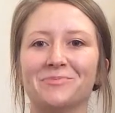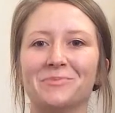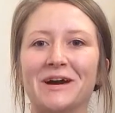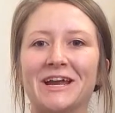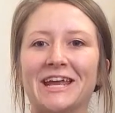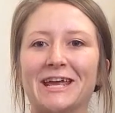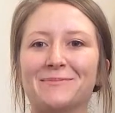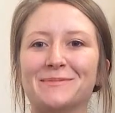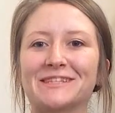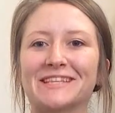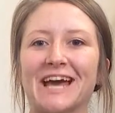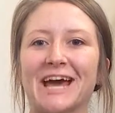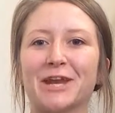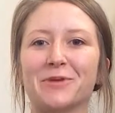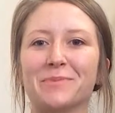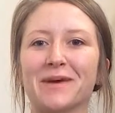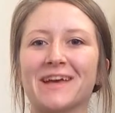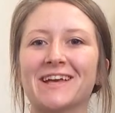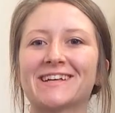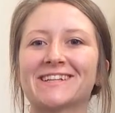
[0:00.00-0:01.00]
My name is
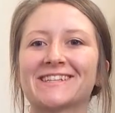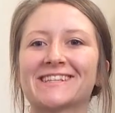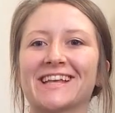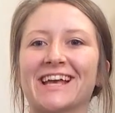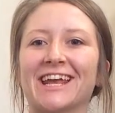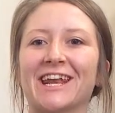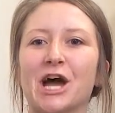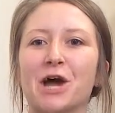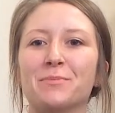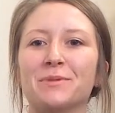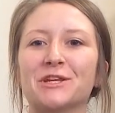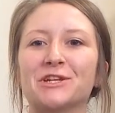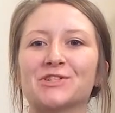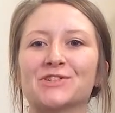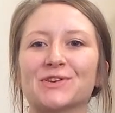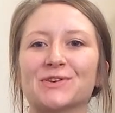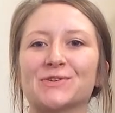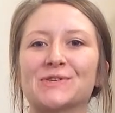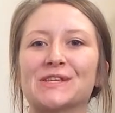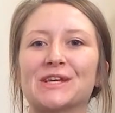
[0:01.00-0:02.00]
Hannah Beks, and I'm an
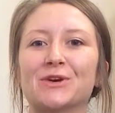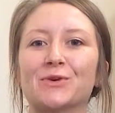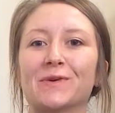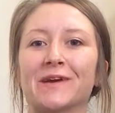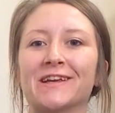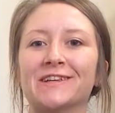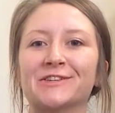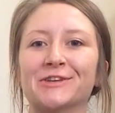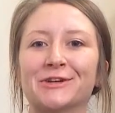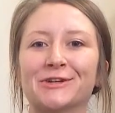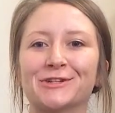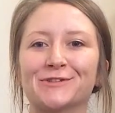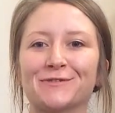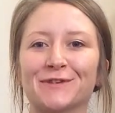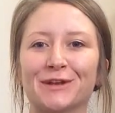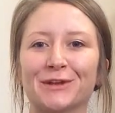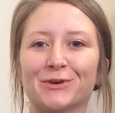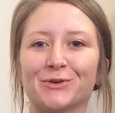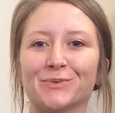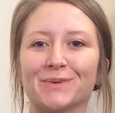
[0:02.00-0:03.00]
Associate Research
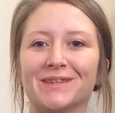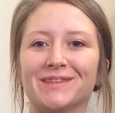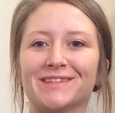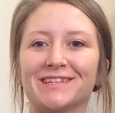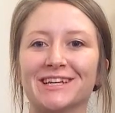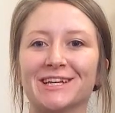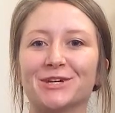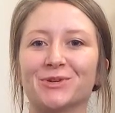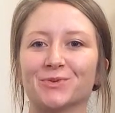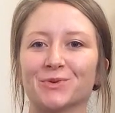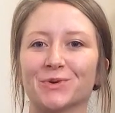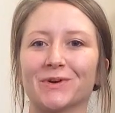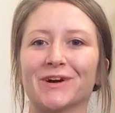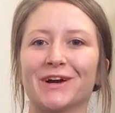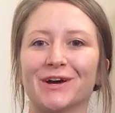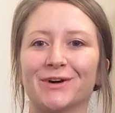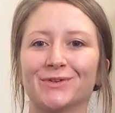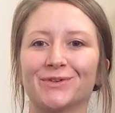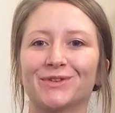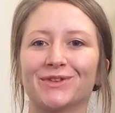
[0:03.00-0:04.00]
Fellow with Deakin Rural
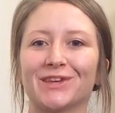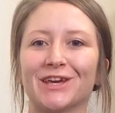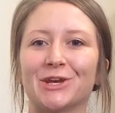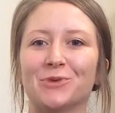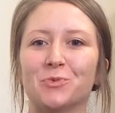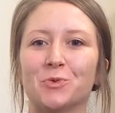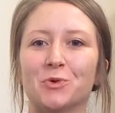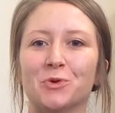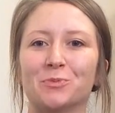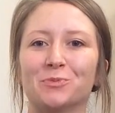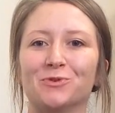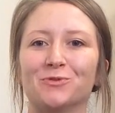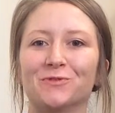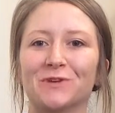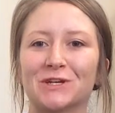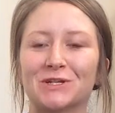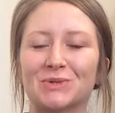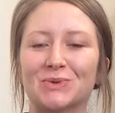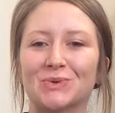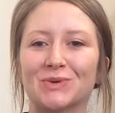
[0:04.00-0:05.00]
Health in Warrnambool,
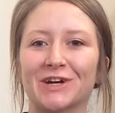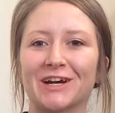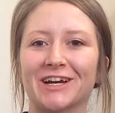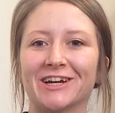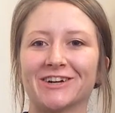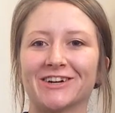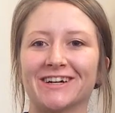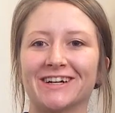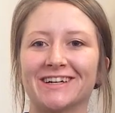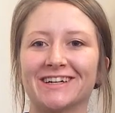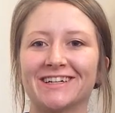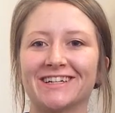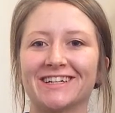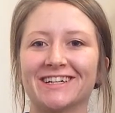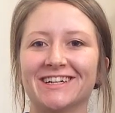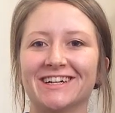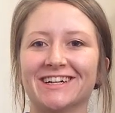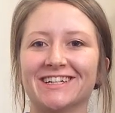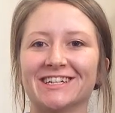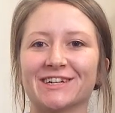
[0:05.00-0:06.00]
Victoria.
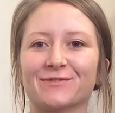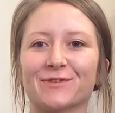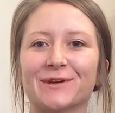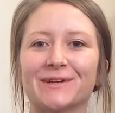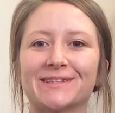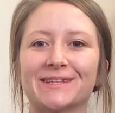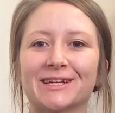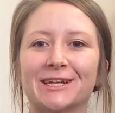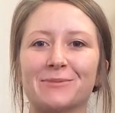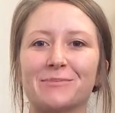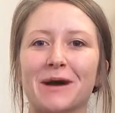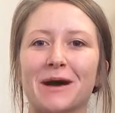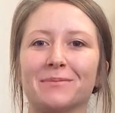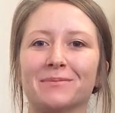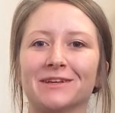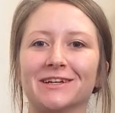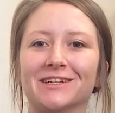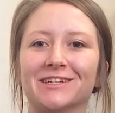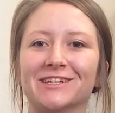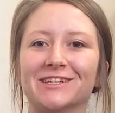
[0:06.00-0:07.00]
And I've recently
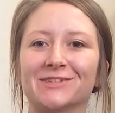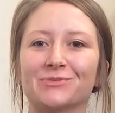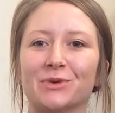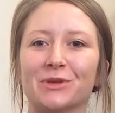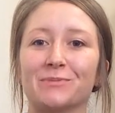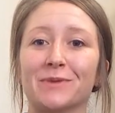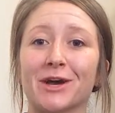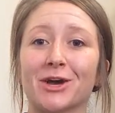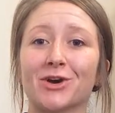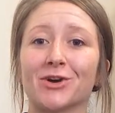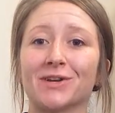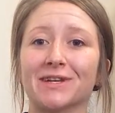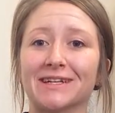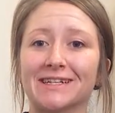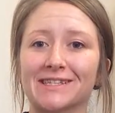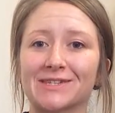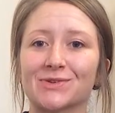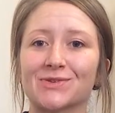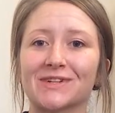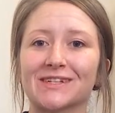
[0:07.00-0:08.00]
published, with my
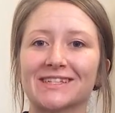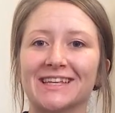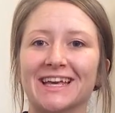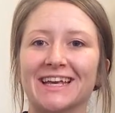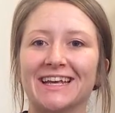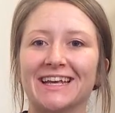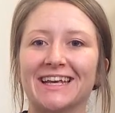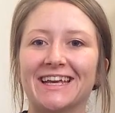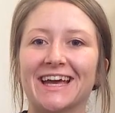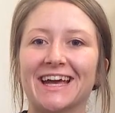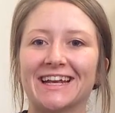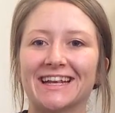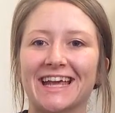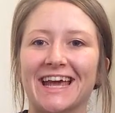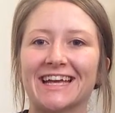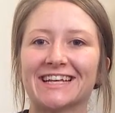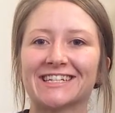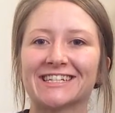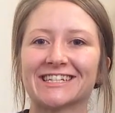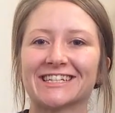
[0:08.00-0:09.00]
colleagues Chris Healy and
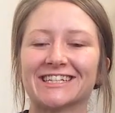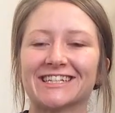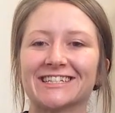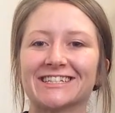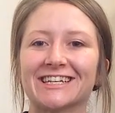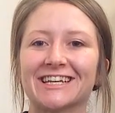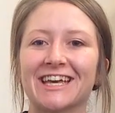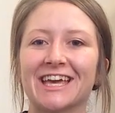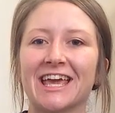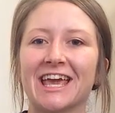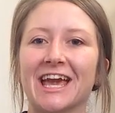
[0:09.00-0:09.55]
Kate Schlitt,